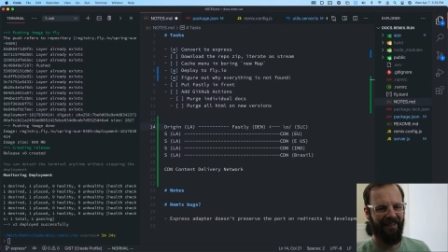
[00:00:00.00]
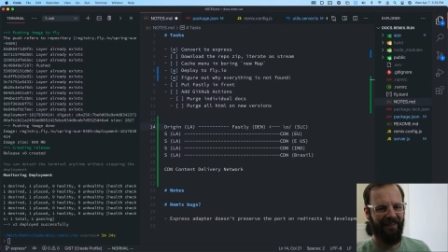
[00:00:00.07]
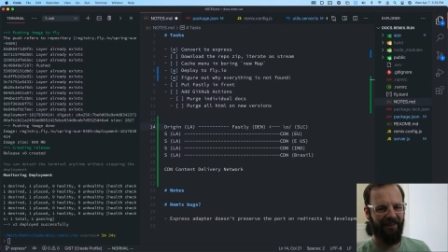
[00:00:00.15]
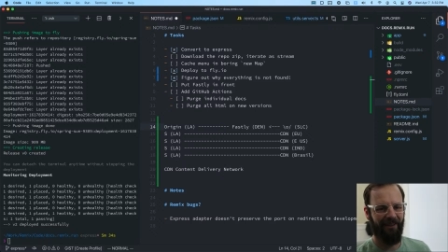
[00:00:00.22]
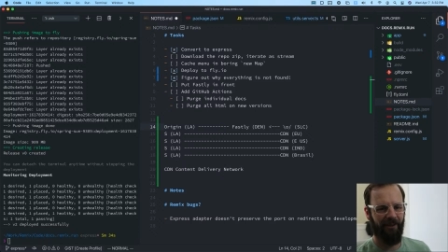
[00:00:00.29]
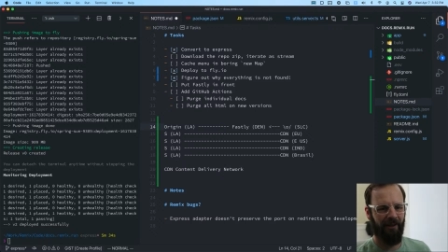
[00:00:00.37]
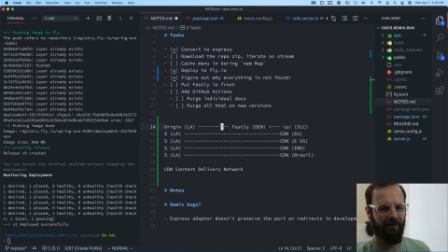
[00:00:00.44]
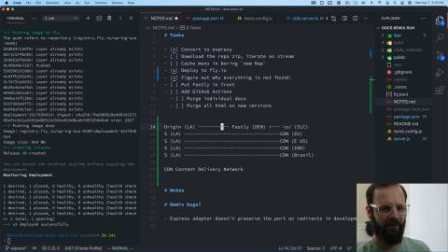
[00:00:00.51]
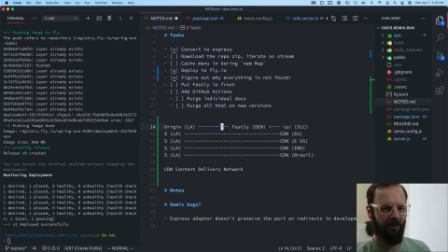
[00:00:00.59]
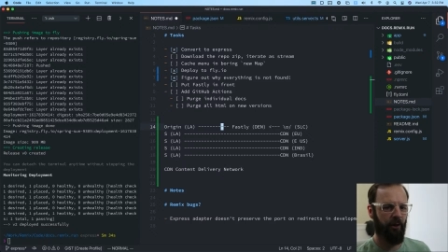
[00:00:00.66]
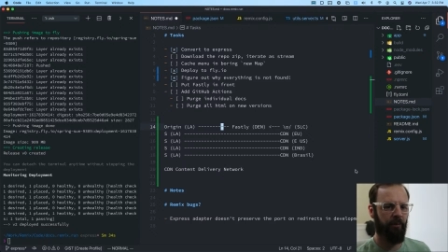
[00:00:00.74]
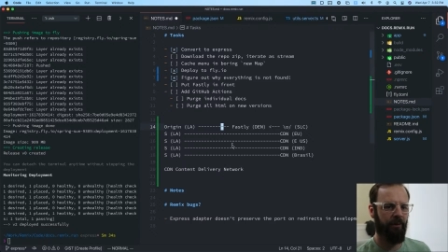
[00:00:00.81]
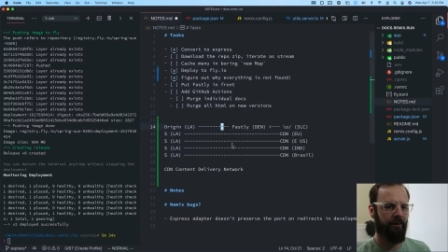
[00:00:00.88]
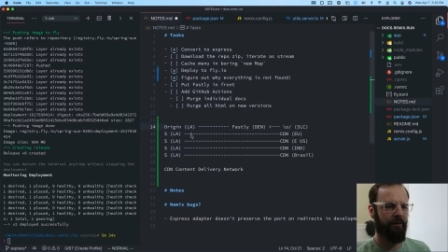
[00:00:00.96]
The docs are
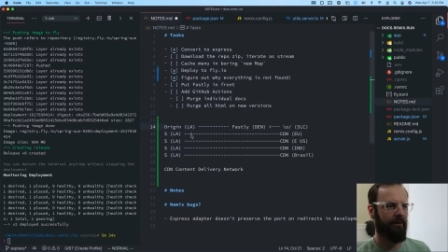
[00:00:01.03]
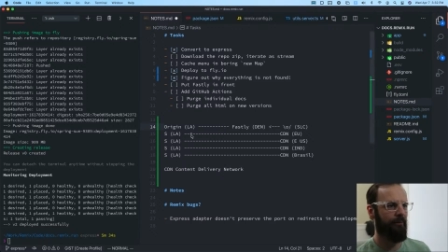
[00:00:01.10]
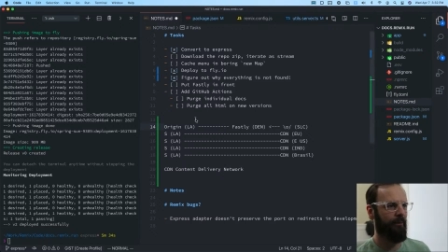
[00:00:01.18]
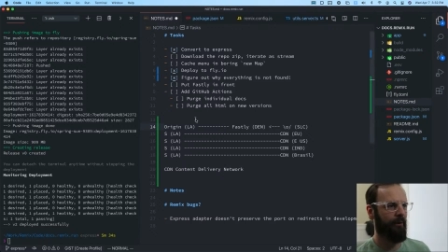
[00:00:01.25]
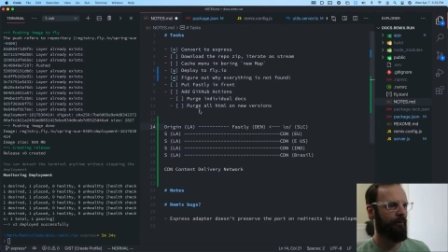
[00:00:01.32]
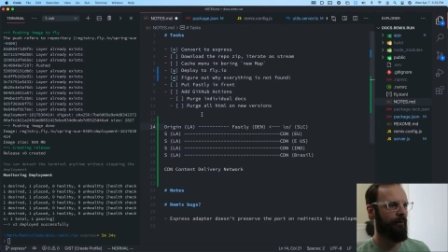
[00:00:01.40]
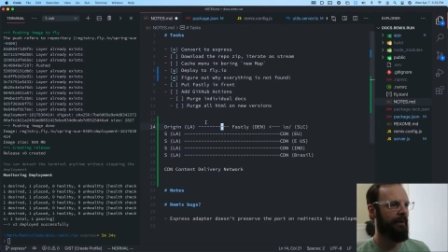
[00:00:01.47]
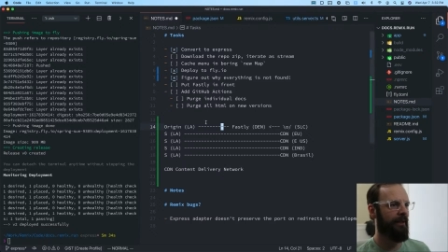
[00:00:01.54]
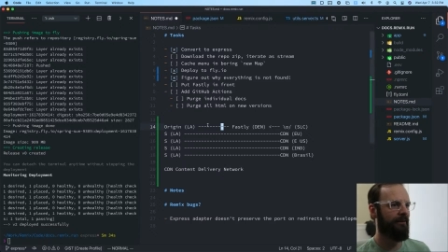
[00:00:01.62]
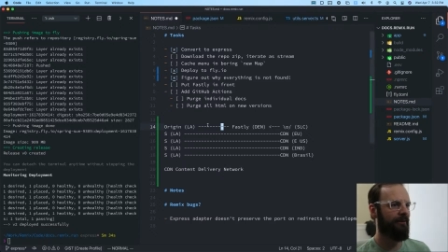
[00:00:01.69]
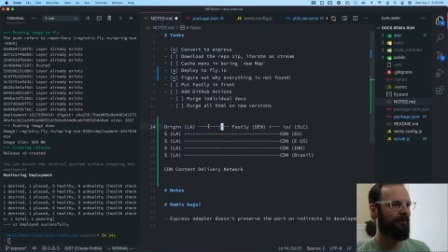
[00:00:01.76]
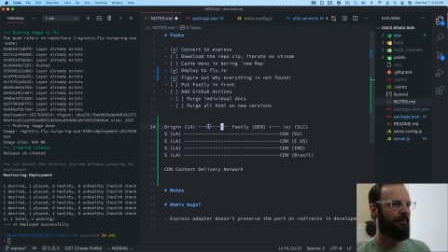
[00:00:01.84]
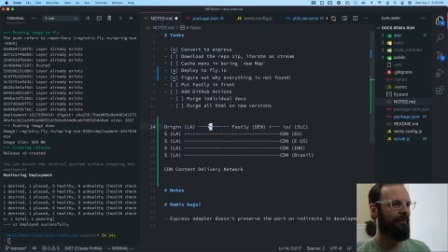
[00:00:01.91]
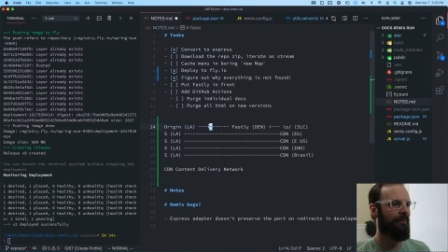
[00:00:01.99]
built with
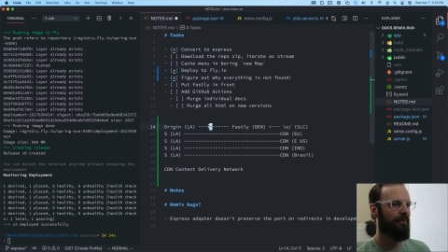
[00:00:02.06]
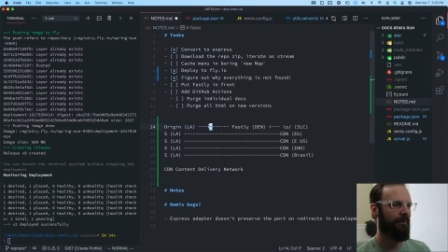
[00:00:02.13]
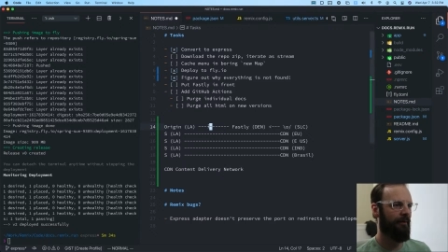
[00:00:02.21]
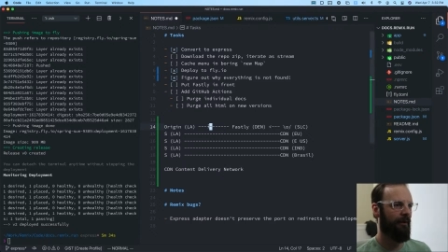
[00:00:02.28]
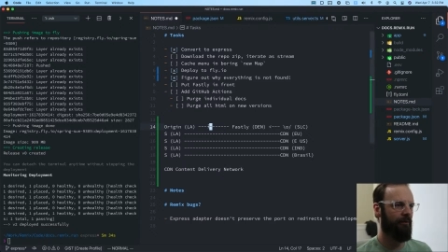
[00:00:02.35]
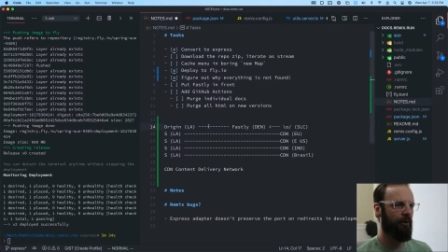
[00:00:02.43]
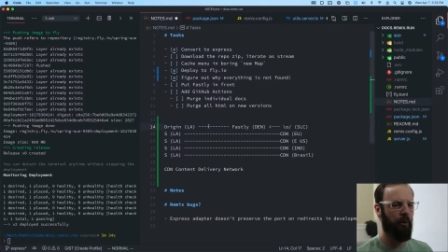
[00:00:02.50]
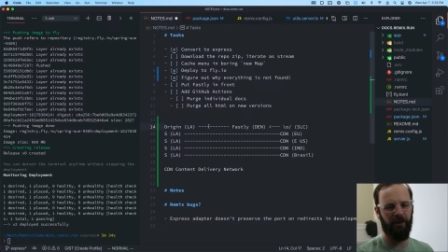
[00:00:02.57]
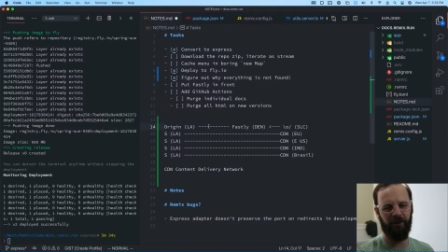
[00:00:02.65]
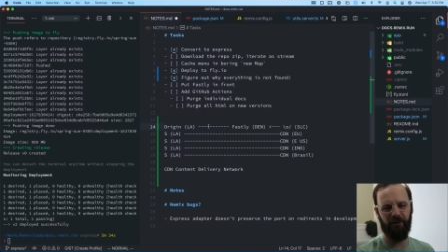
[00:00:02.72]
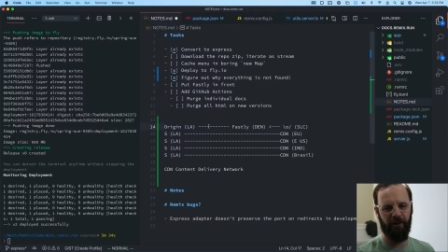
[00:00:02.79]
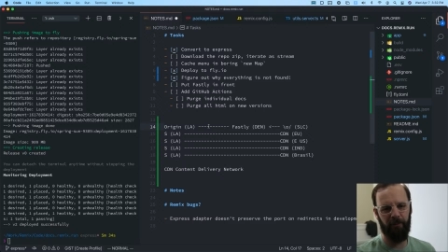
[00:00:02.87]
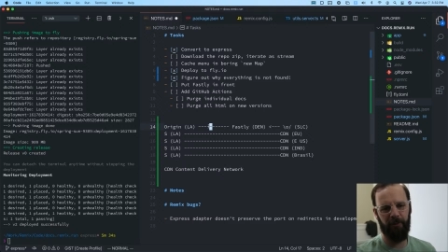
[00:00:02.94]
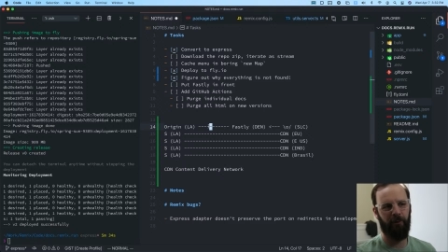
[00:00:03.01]
Remix. Of course
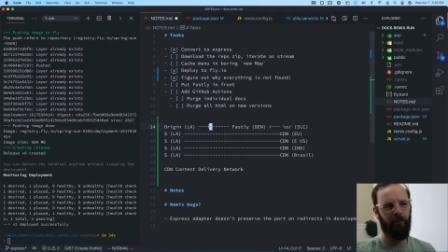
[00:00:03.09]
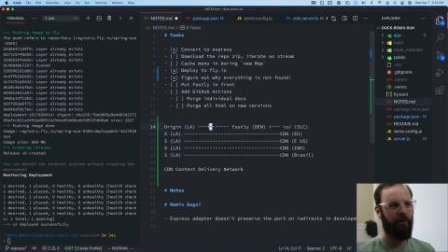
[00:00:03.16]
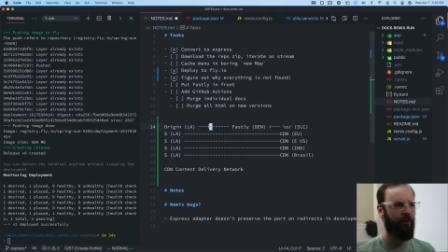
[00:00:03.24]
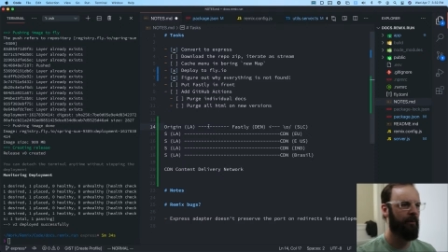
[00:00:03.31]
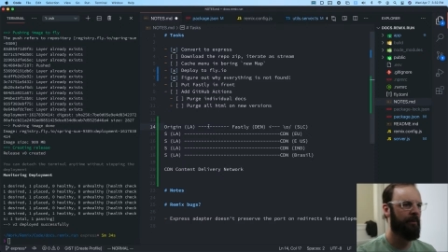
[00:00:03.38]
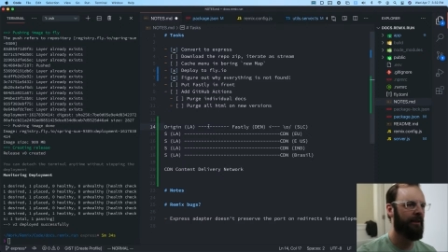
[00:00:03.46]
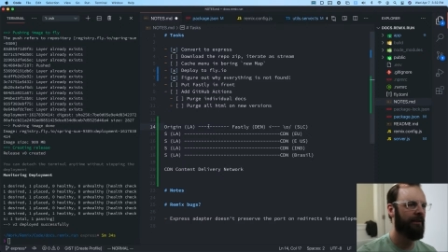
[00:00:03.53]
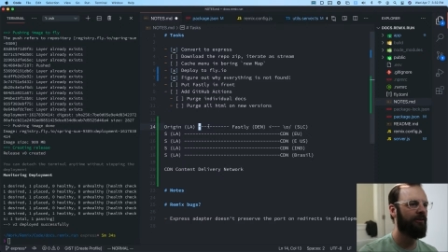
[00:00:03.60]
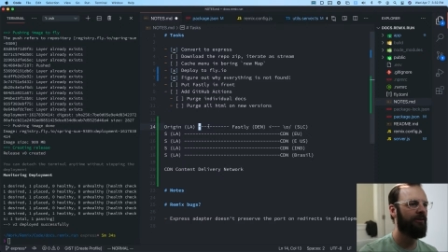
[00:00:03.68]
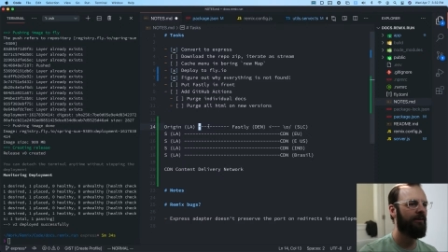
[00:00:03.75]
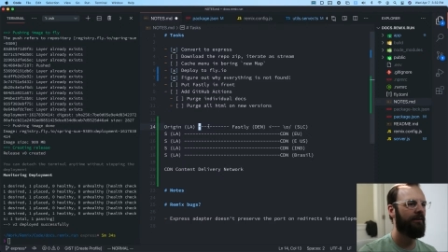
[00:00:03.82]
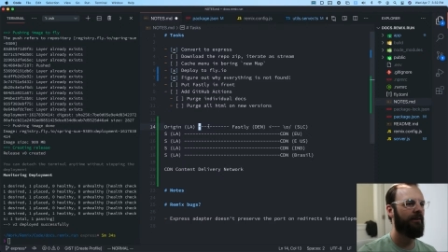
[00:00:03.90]
they're built with Remix.